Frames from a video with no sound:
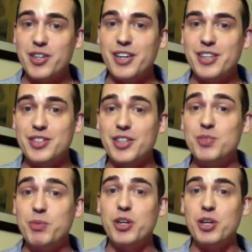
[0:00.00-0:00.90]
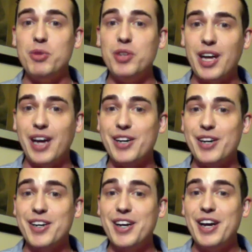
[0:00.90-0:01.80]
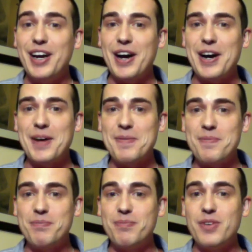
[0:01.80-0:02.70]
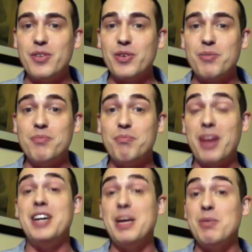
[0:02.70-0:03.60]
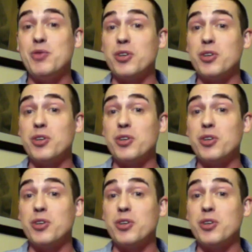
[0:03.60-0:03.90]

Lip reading: a spirit communicator by the name of Dorothy.